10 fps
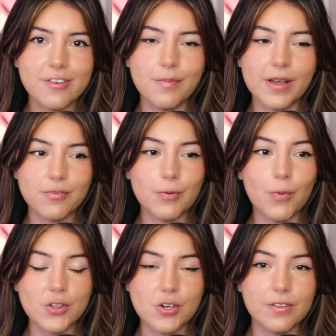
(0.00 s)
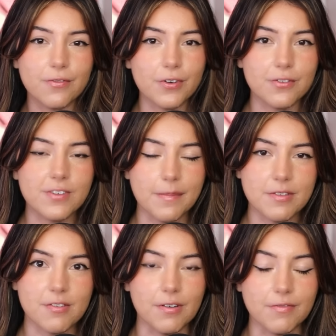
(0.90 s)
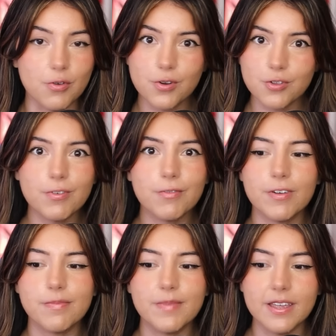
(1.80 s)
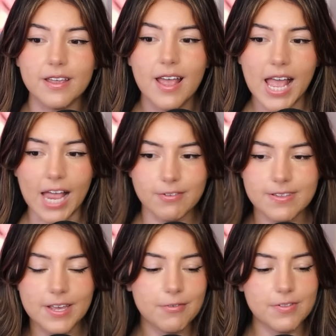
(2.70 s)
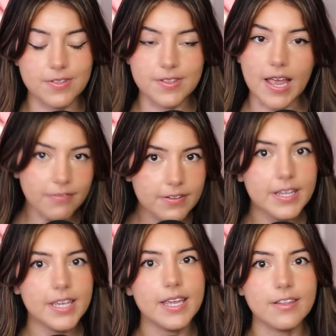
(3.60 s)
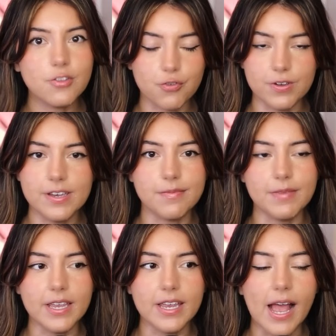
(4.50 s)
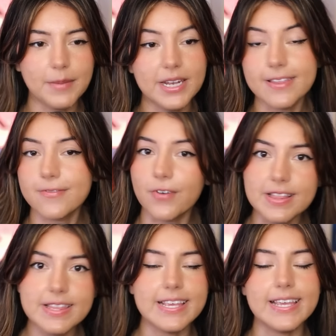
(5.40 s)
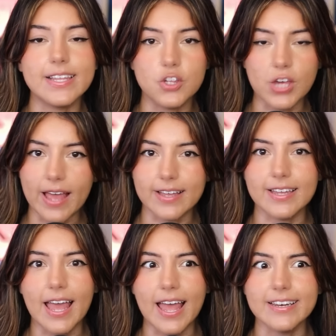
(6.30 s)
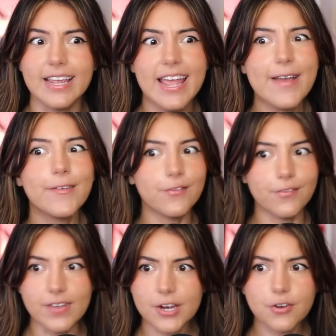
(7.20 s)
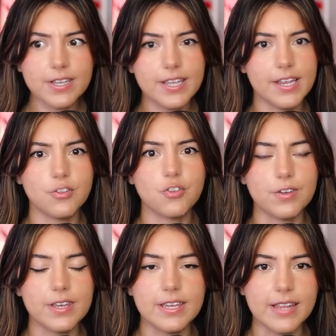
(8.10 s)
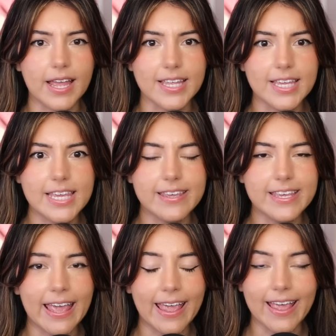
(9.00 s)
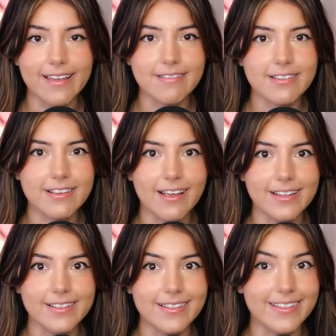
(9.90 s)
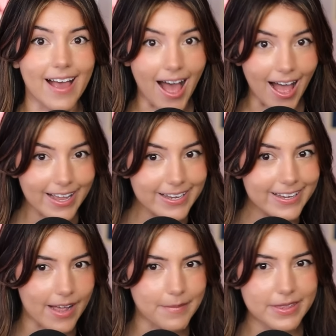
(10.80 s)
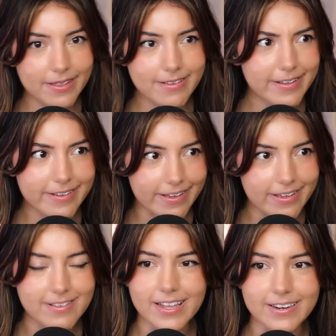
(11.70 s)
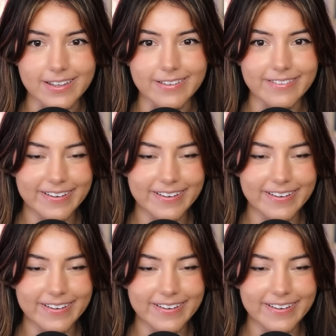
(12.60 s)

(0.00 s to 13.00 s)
much for watching the first episode of Torchwood with me. I would say it definitely intrigued me. I mean, it's fun seeing Jack again. Very intriguing that he can't die. I mean, that's like exciting